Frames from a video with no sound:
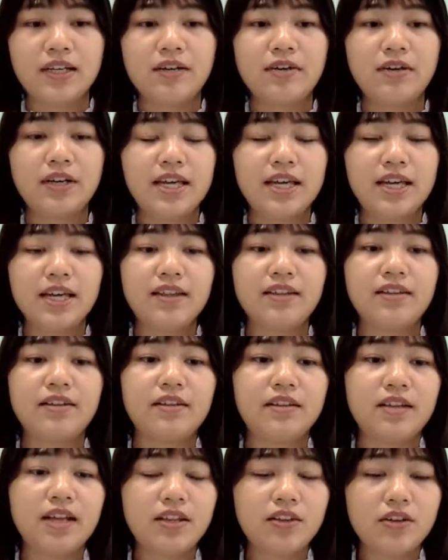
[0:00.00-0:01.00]
Okay, and
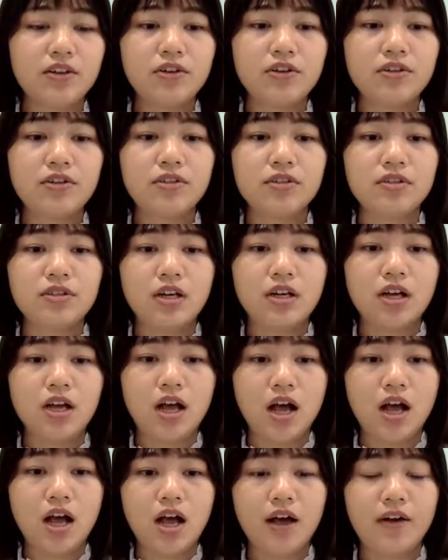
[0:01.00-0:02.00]
another
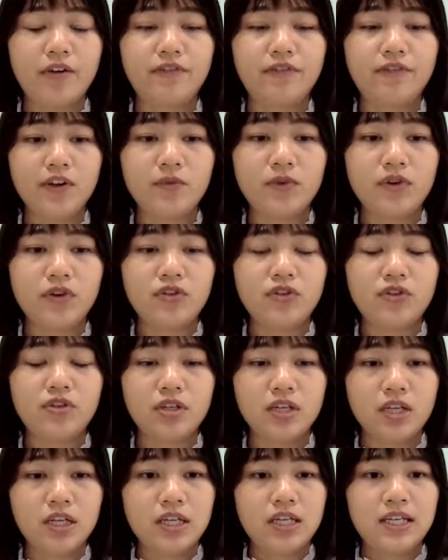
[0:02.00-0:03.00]

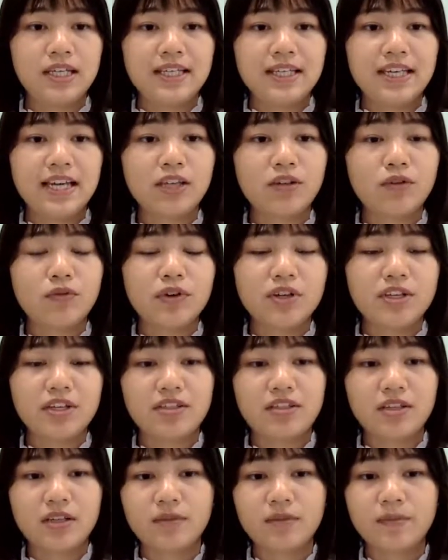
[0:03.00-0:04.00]
famous category
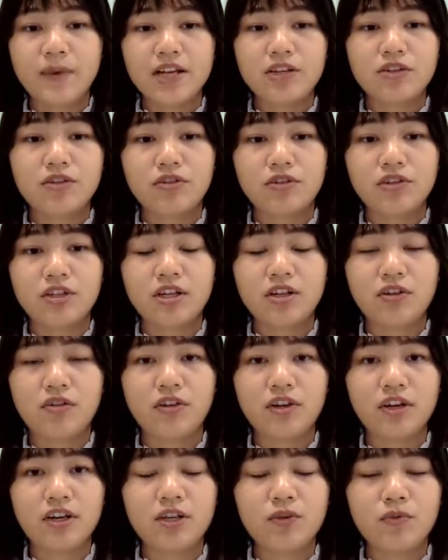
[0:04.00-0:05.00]
is the spectral kernel
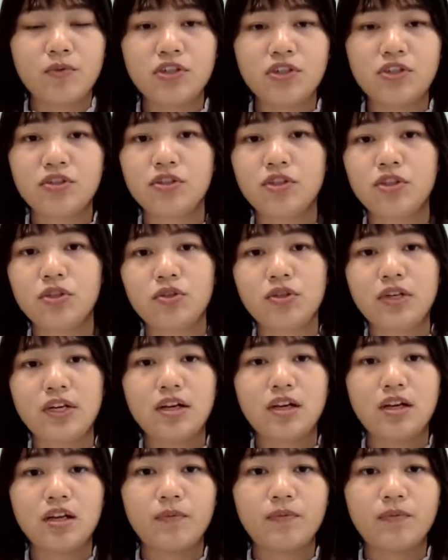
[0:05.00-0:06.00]
learning, which is to
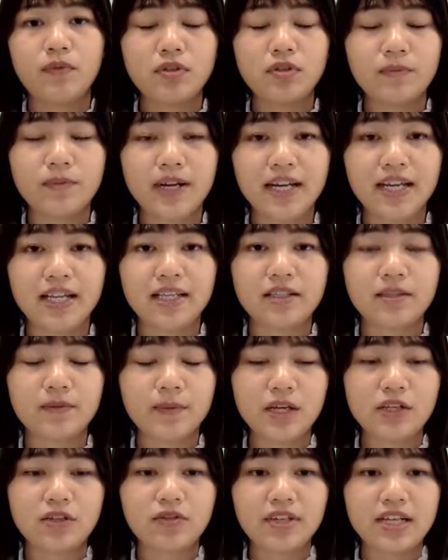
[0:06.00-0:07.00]
approximate the
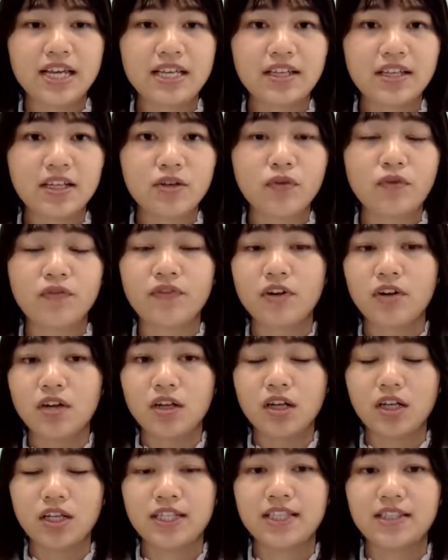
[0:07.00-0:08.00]
spectral density of
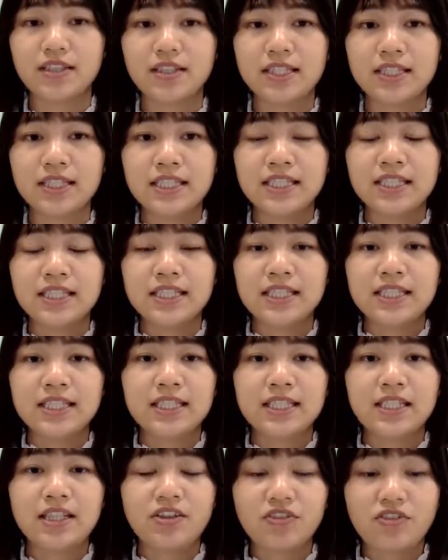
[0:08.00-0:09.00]
a
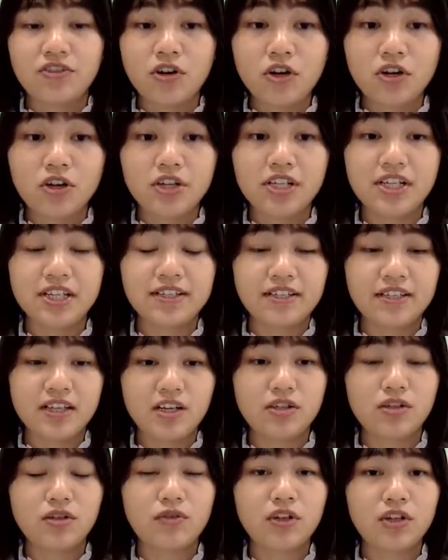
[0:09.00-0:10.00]
desired
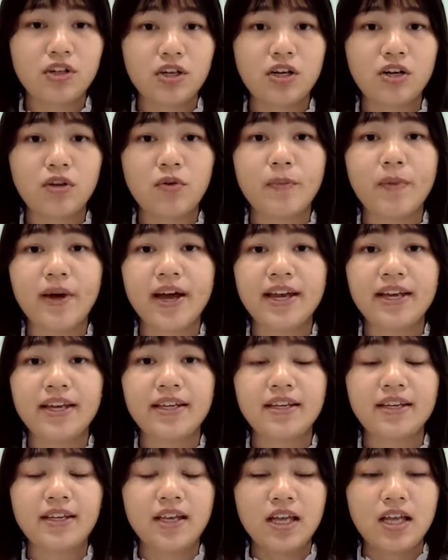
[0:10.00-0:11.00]
stationary kernel
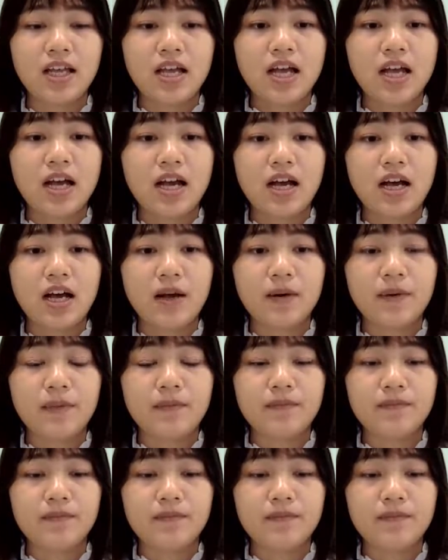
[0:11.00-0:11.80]
by a